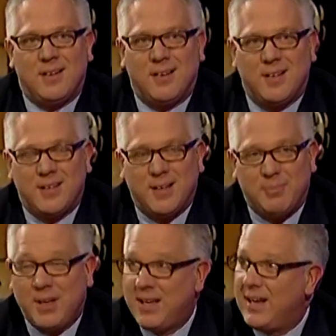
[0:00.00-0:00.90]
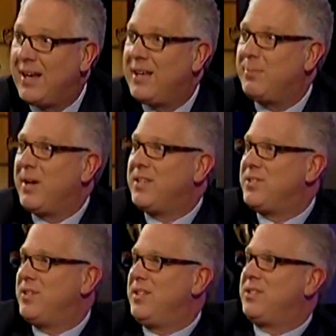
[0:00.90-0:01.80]
on Monday, and I hate to break
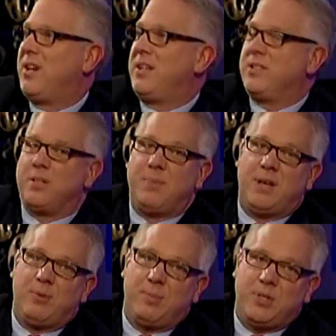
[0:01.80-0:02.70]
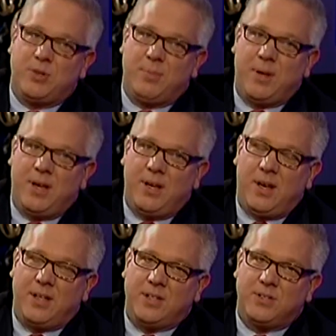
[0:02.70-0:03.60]
this to this audience, on Monday we'll be joined by an
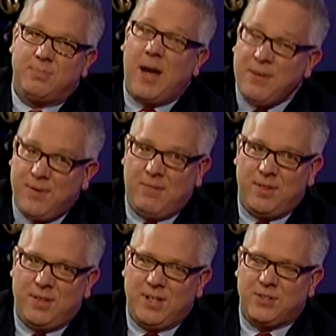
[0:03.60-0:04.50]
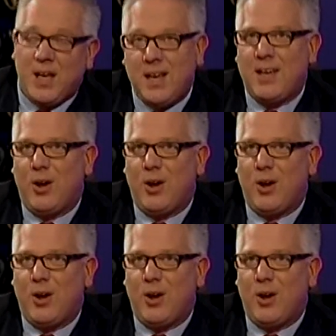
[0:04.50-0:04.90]
audience, my favorite things, kind of like